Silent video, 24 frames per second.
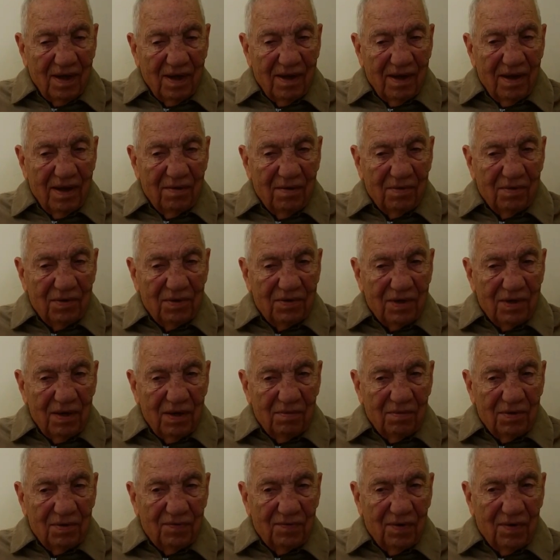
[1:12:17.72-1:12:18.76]
And he was, he
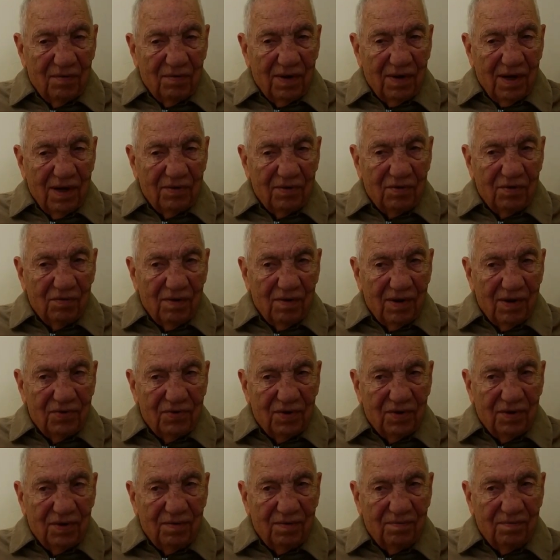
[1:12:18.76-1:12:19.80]
was very
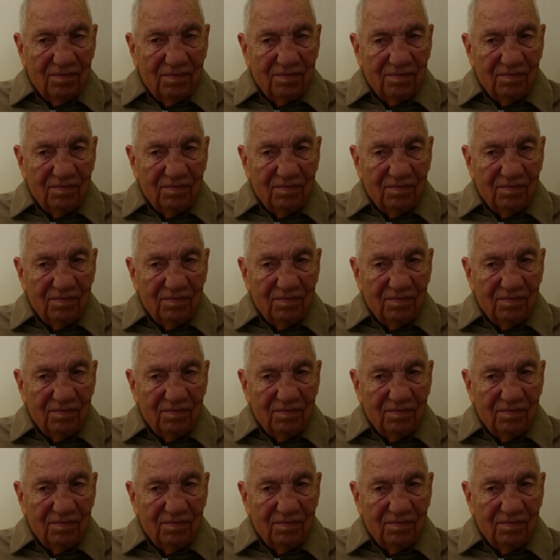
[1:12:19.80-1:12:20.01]
interested.